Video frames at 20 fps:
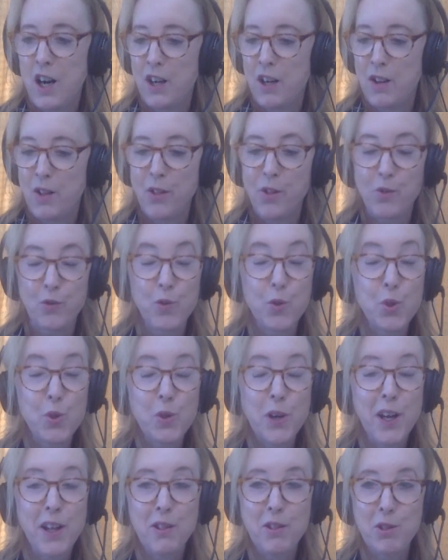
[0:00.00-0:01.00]
Uh,
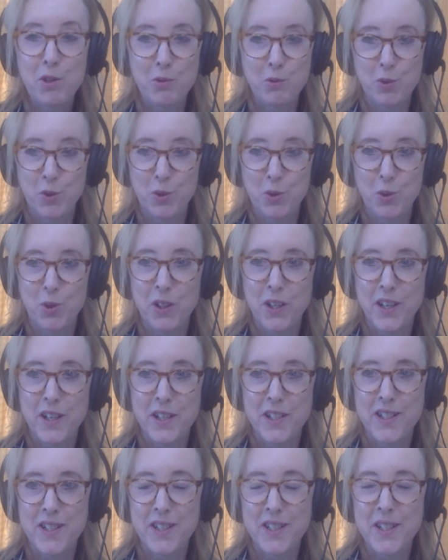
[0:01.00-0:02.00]
through and through,
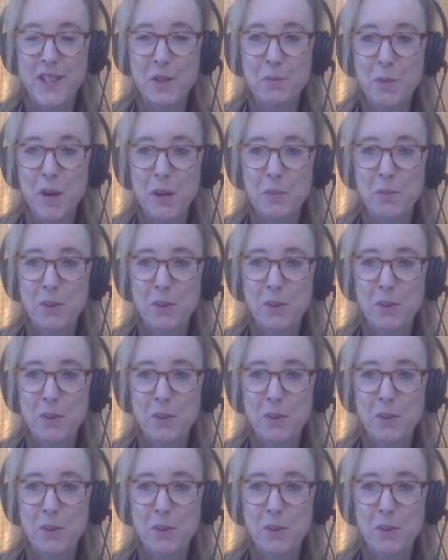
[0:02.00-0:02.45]
yes, it's in my